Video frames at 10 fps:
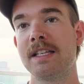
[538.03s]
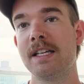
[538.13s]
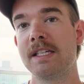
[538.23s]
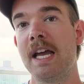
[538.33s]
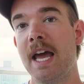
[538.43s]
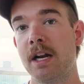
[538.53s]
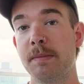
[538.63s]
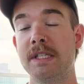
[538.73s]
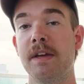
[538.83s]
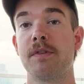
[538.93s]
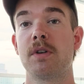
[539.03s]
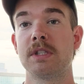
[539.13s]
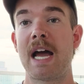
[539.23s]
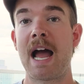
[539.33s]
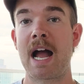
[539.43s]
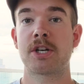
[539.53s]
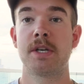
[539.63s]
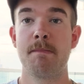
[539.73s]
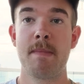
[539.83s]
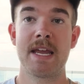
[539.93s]
than this, it'll be difficult to
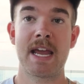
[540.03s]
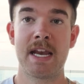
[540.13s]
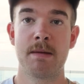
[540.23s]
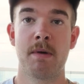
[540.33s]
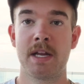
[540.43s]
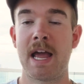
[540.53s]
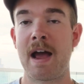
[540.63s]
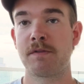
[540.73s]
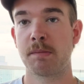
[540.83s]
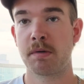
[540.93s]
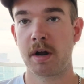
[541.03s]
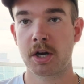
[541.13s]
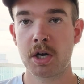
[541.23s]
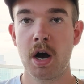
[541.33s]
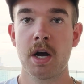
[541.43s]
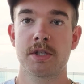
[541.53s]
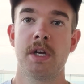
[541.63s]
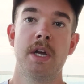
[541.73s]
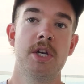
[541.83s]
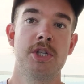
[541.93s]
actually make any money after product cost,
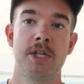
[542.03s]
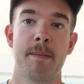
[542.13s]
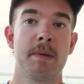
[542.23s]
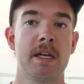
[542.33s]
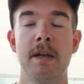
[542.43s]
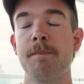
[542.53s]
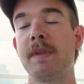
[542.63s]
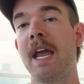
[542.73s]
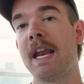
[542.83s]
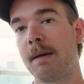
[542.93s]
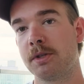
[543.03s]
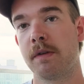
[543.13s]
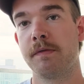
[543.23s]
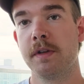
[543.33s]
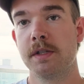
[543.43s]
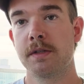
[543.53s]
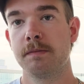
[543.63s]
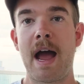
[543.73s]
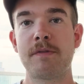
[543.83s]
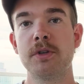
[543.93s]
shipping, and Amazon fees.
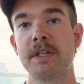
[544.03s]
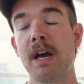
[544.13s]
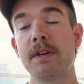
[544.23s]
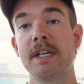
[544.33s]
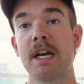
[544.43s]
After counting